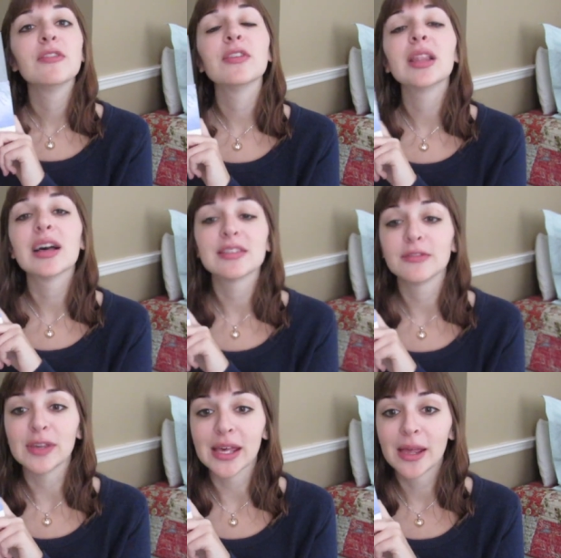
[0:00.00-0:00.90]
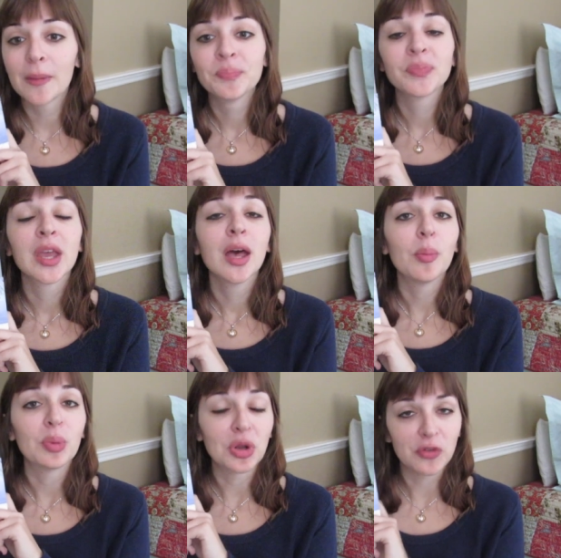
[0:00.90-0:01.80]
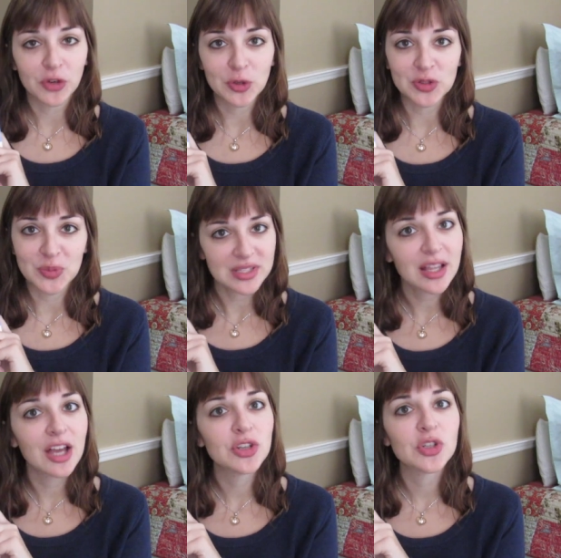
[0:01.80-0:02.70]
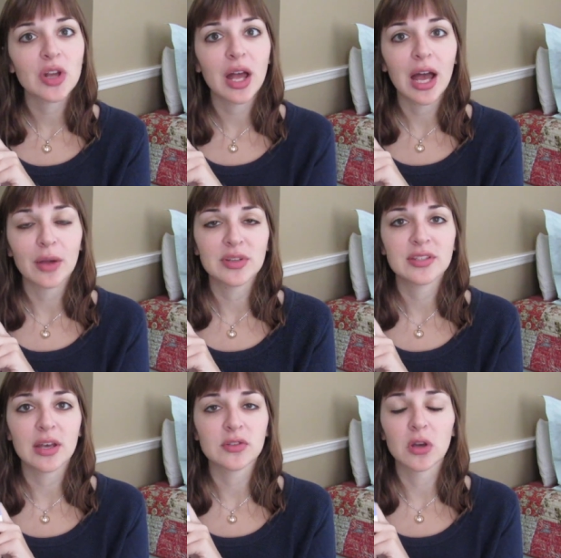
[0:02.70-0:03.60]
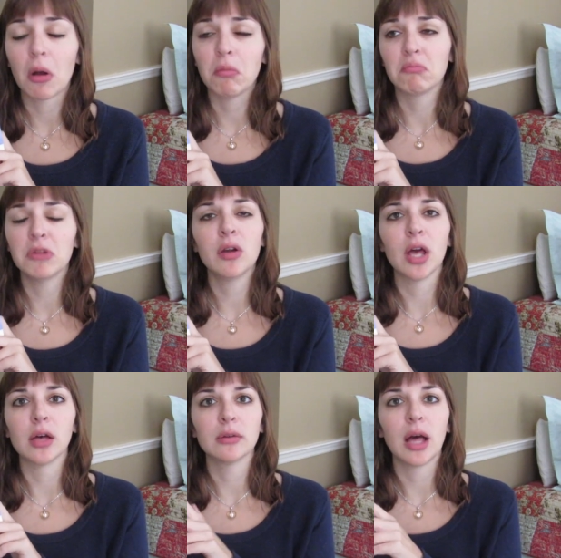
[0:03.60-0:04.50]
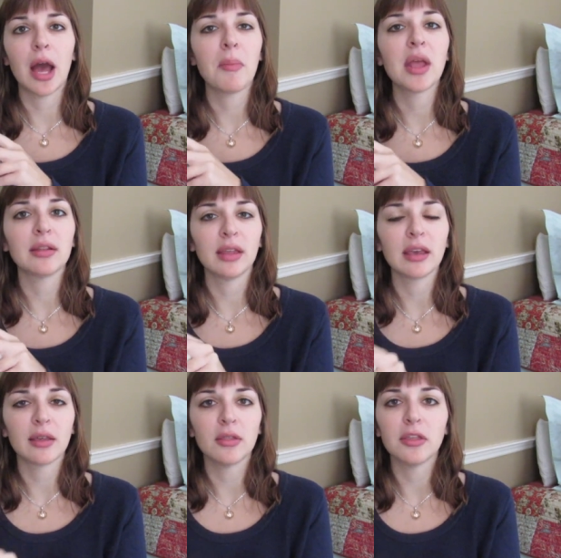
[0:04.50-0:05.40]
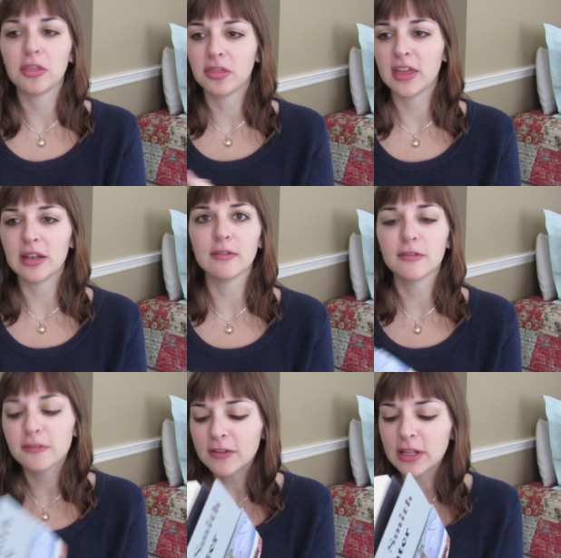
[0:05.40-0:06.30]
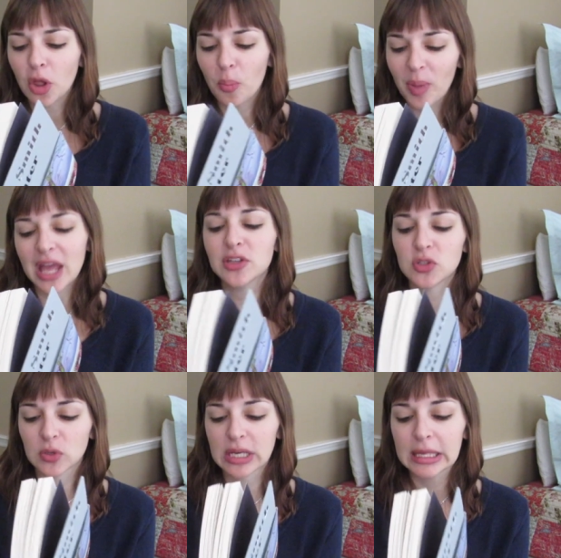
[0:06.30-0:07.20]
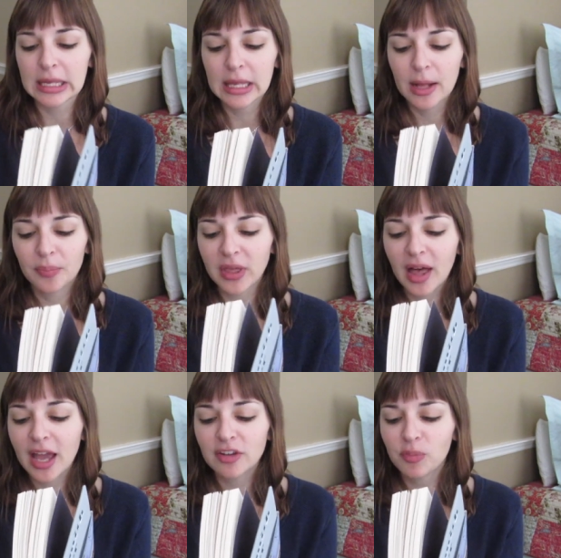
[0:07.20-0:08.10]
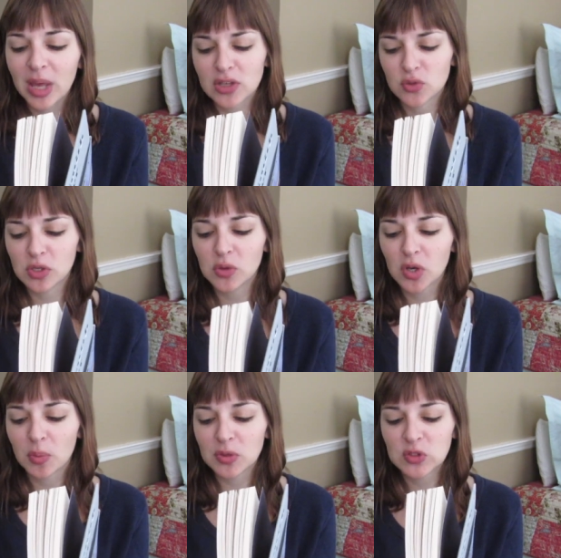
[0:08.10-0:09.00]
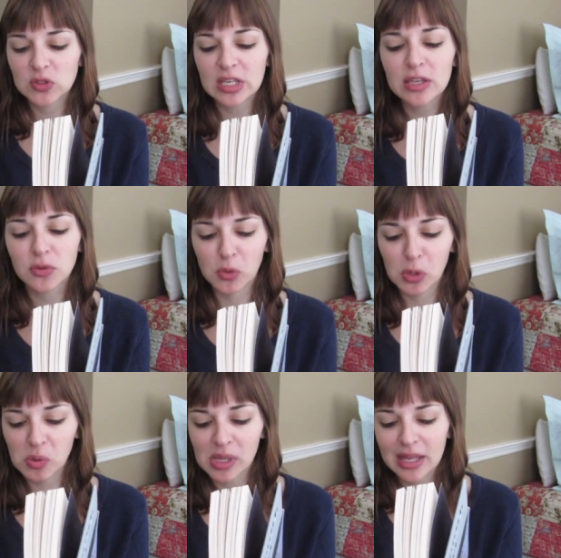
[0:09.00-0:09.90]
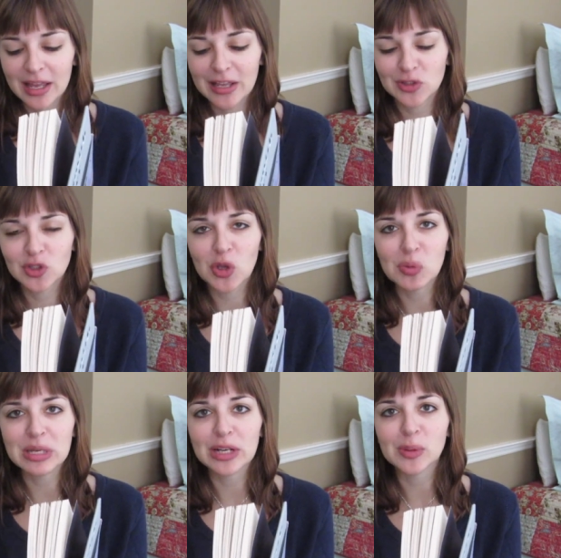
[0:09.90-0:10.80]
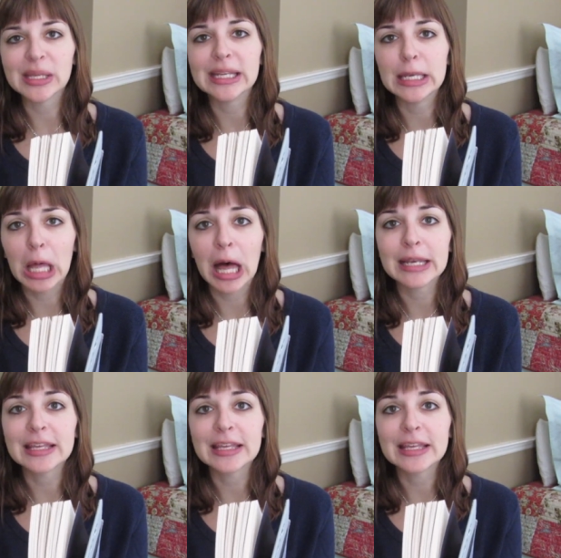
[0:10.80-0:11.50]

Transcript: Philosophia. But over Christmas lunch, Iris tells her, no, I meant like the thin phyllo pastry, the kind of pastry you can almost see through, it's so nearly not